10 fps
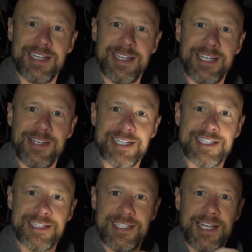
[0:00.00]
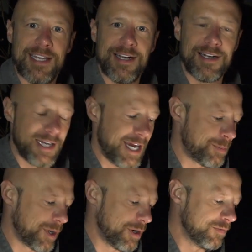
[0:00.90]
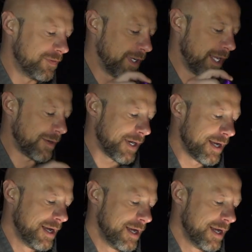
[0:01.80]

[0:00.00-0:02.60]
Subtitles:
I think you guys can see that here on camera, hopefully anyway.